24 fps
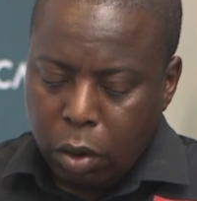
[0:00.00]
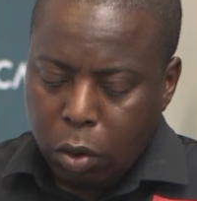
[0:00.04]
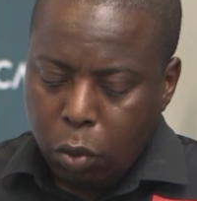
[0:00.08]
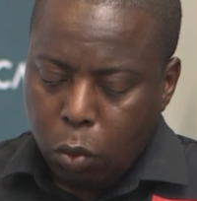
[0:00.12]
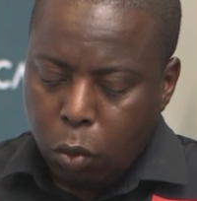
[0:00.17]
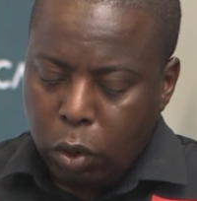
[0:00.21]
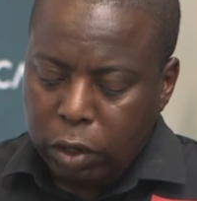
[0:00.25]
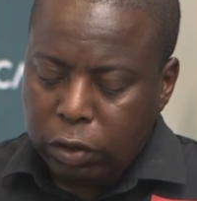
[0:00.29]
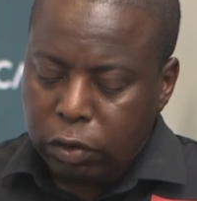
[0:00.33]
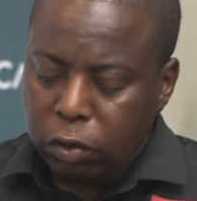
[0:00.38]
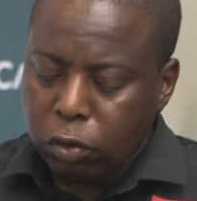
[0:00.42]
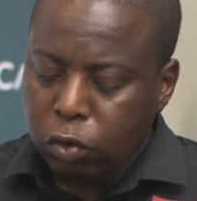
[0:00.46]

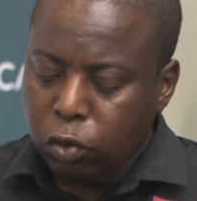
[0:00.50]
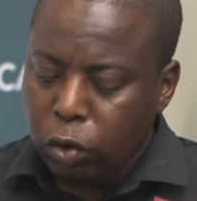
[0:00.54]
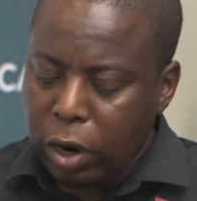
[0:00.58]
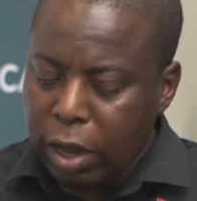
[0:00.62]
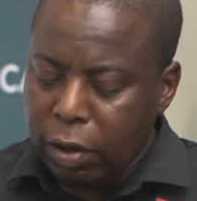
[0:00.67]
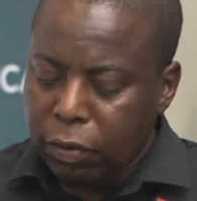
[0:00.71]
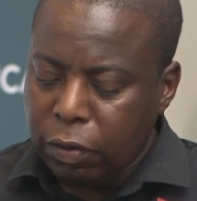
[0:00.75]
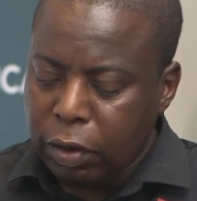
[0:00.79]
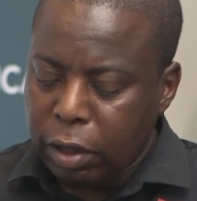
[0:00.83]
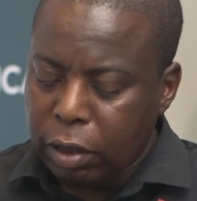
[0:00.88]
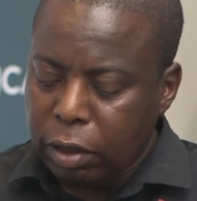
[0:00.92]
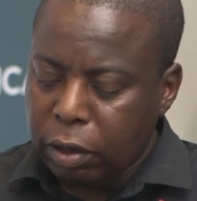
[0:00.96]
What's
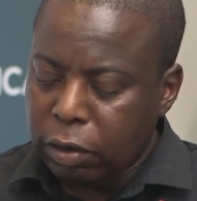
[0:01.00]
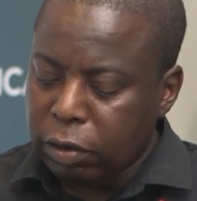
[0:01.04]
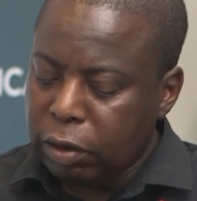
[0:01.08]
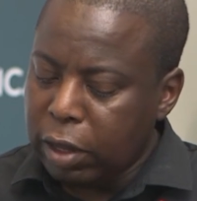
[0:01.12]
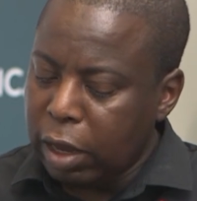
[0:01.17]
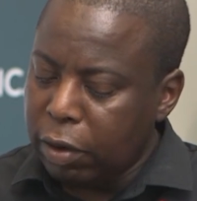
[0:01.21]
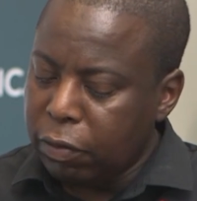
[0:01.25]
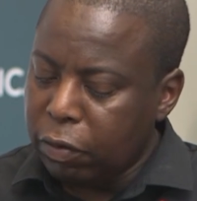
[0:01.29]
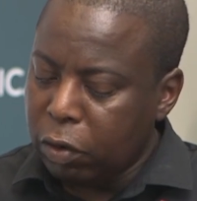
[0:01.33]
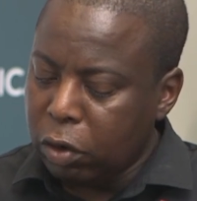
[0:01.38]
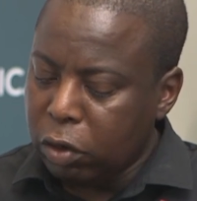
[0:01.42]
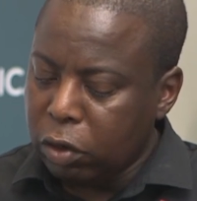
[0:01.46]
driving this
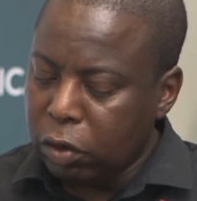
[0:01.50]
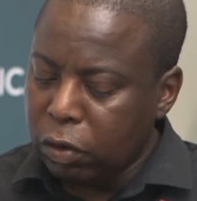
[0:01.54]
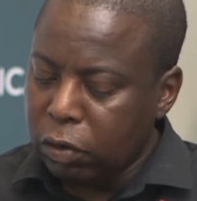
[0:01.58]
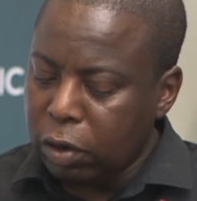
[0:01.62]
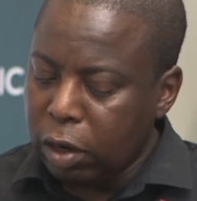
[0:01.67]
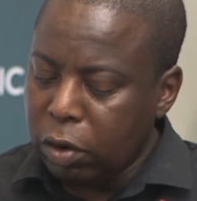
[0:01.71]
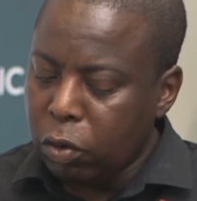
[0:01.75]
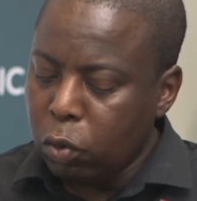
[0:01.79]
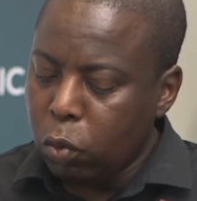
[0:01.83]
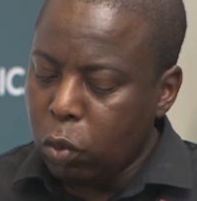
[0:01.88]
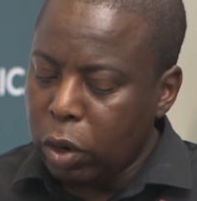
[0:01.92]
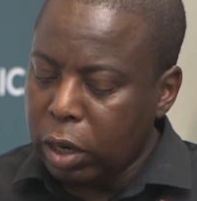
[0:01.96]
divergence,
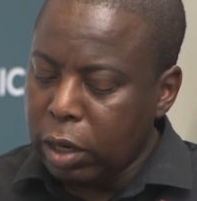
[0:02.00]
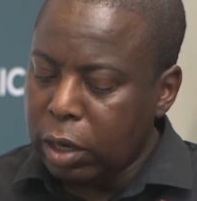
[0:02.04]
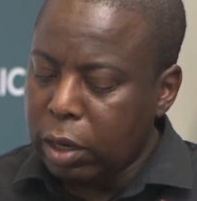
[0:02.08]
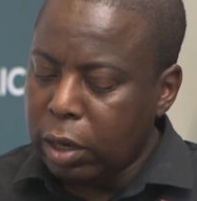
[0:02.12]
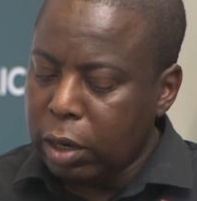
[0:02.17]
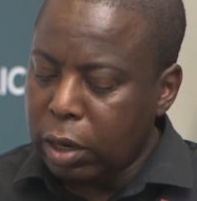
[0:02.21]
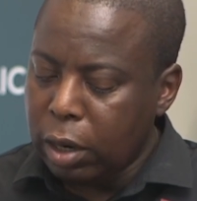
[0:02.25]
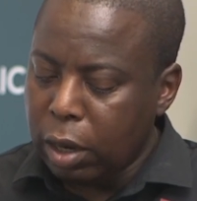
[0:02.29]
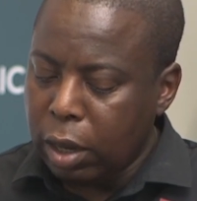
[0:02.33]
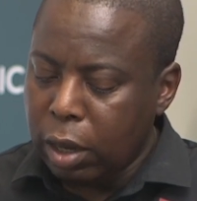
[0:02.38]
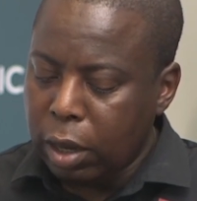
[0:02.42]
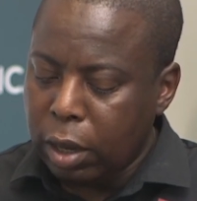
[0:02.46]
and what
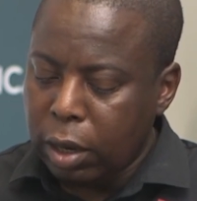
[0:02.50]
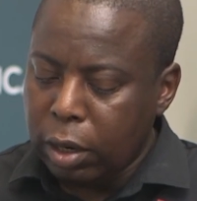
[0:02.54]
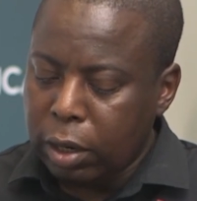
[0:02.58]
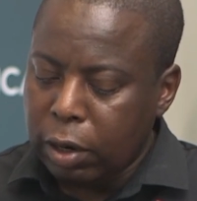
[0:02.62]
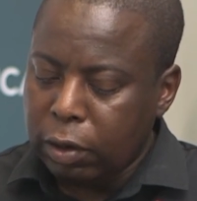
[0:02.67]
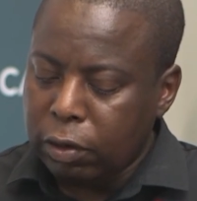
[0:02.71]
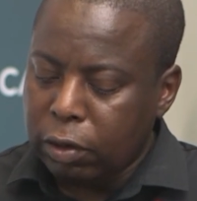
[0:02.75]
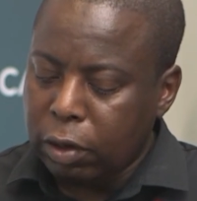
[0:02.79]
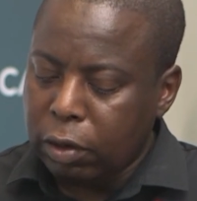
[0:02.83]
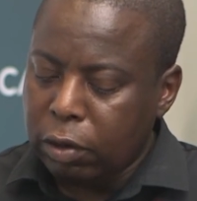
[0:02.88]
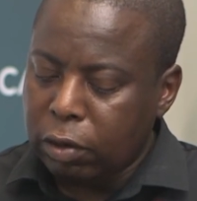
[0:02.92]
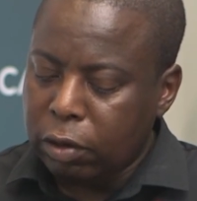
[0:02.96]

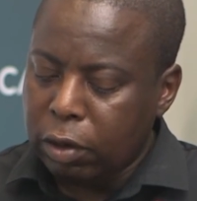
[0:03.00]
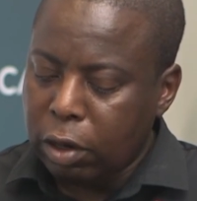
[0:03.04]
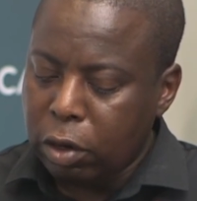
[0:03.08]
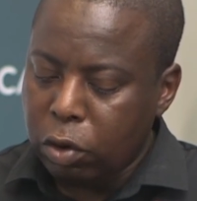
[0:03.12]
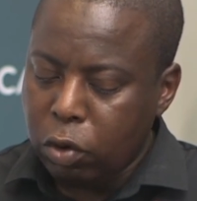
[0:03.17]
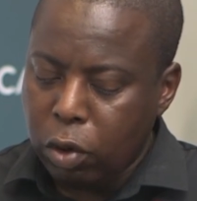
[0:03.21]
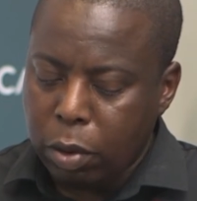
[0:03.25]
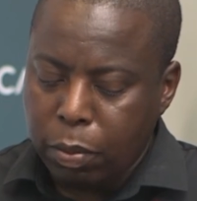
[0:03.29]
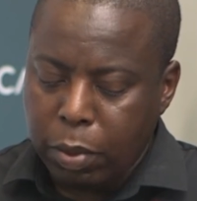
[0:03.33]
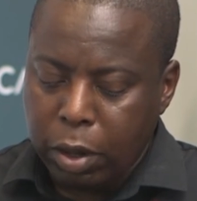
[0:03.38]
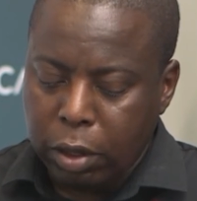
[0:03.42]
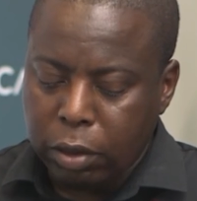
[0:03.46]
does it
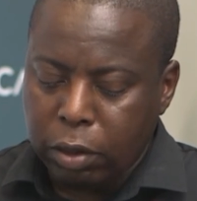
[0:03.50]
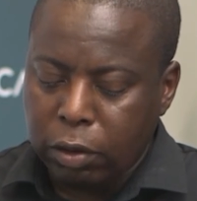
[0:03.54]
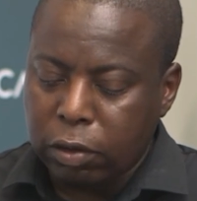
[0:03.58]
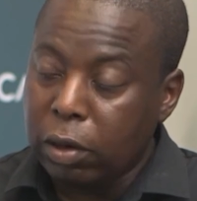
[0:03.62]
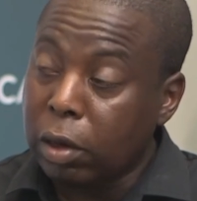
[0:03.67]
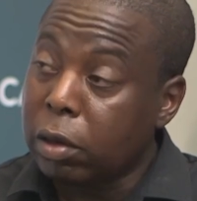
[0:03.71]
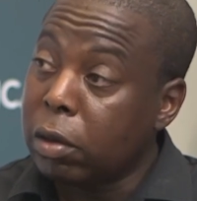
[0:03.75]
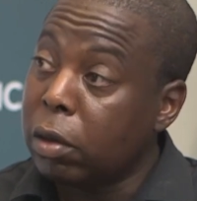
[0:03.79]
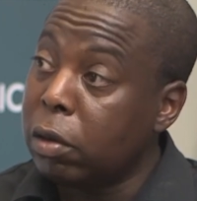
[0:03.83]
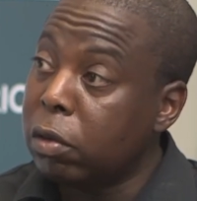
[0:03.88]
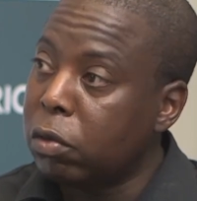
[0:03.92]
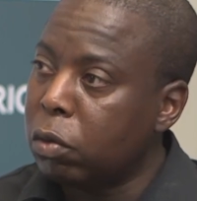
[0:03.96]
signal about the
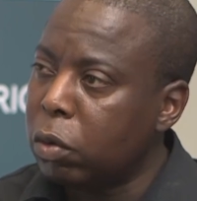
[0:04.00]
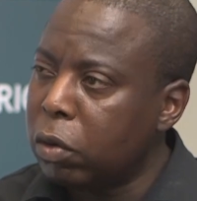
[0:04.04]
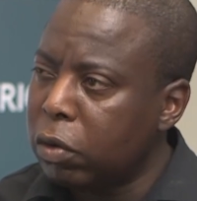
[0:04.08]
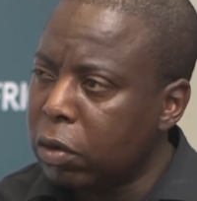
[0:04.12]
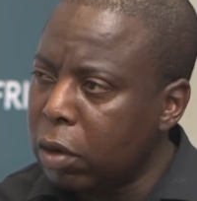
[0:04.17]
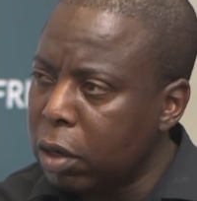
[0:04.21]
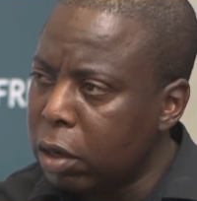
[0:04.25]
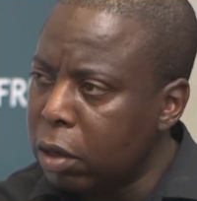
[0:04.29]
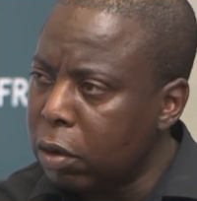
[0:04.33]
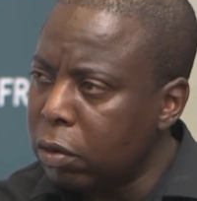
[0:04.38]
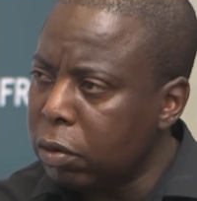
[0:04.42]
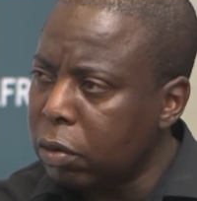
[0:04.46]
sector's
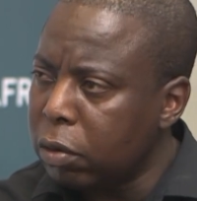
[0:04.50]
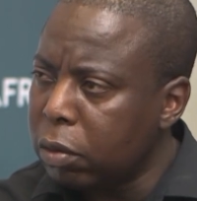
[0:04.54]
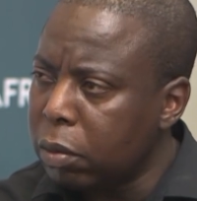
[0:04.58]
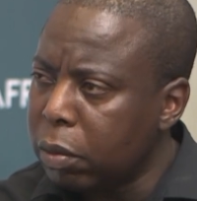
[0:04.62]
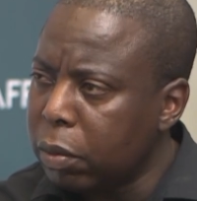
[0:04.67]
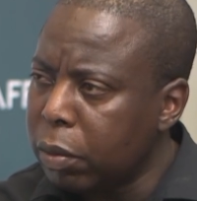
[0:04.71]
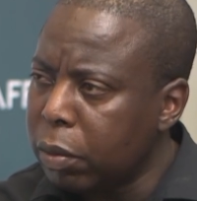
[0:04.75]
resilience?